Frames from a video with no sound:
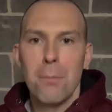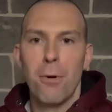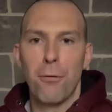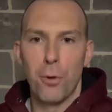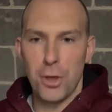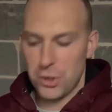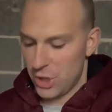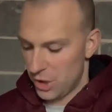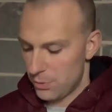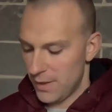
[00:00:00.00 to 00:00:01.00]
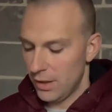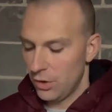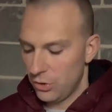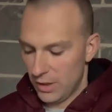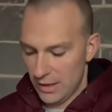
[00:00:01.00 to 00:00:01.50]
before the
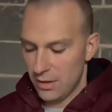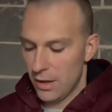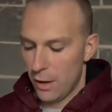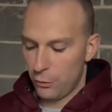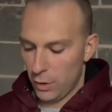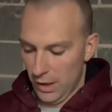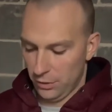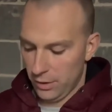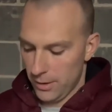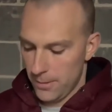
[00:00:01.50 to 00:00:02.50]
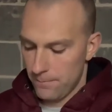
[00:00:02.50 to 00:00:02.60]
judgment seat of Christ."